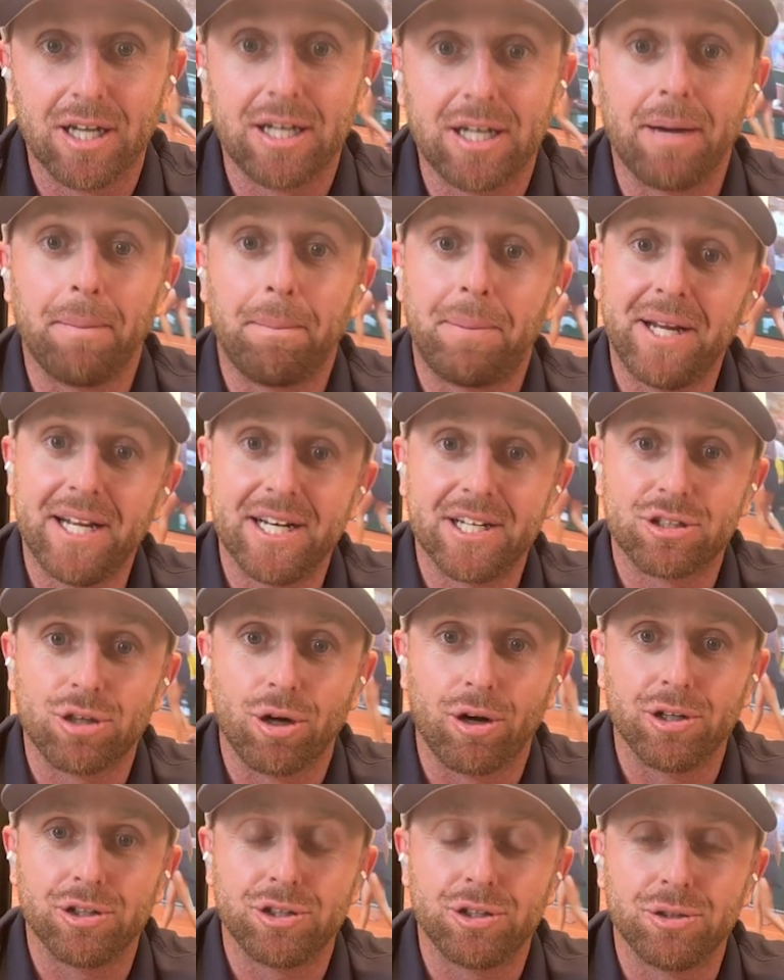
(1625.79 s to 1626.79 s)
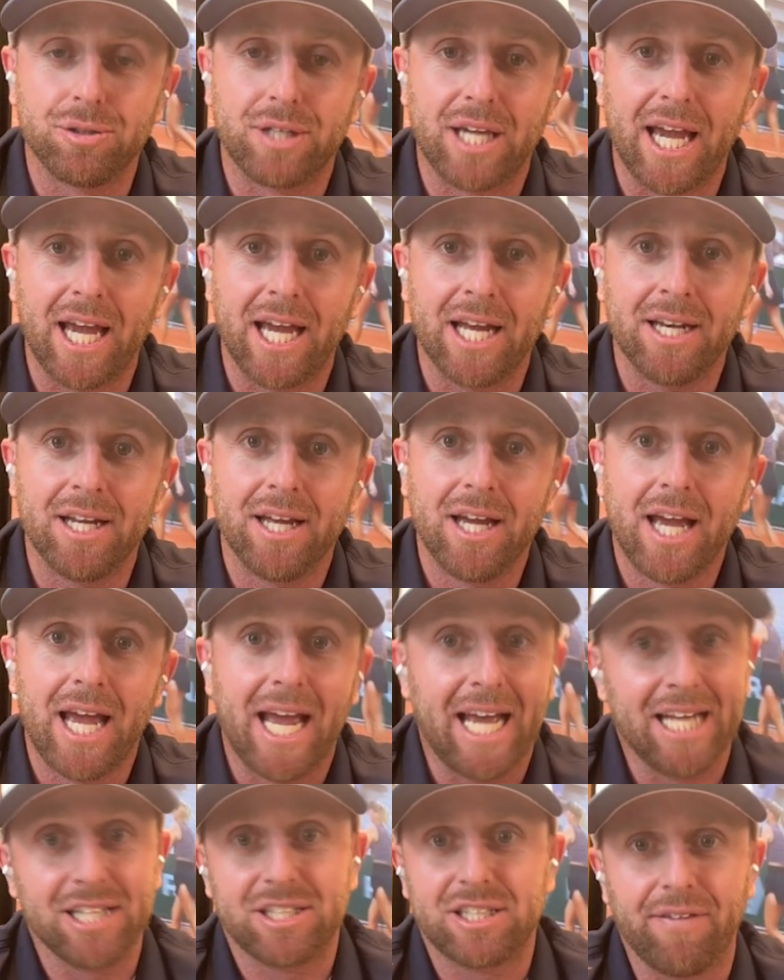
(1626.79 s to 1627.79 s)
compete as hard as you can,
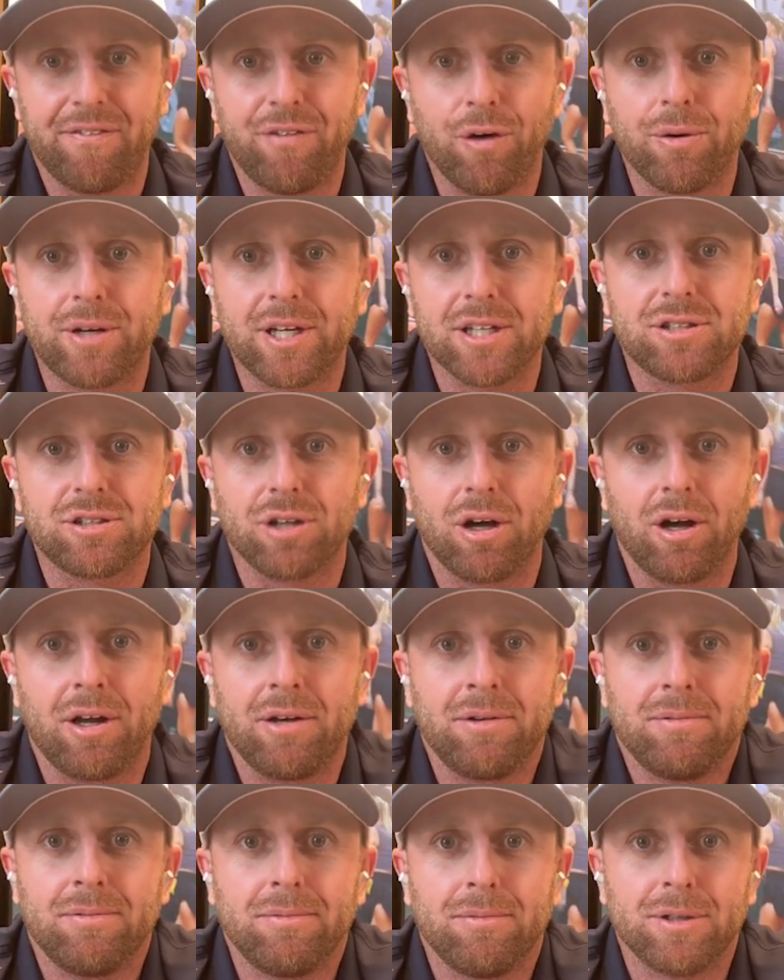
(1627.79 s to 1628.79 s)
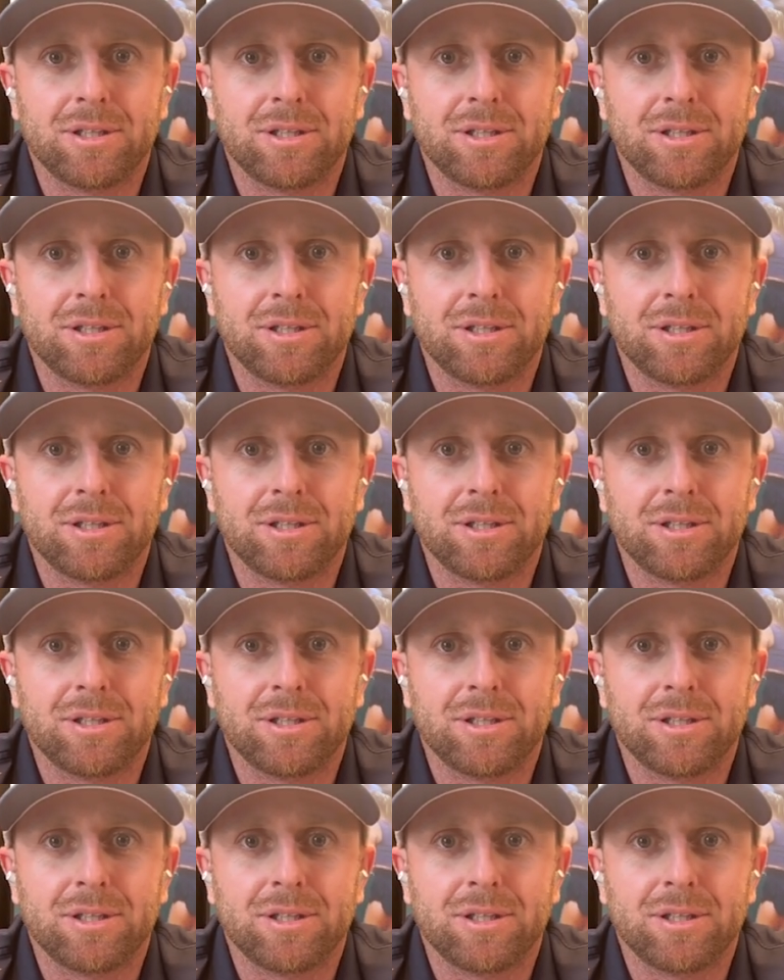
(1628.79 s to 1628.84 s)
and stay focused on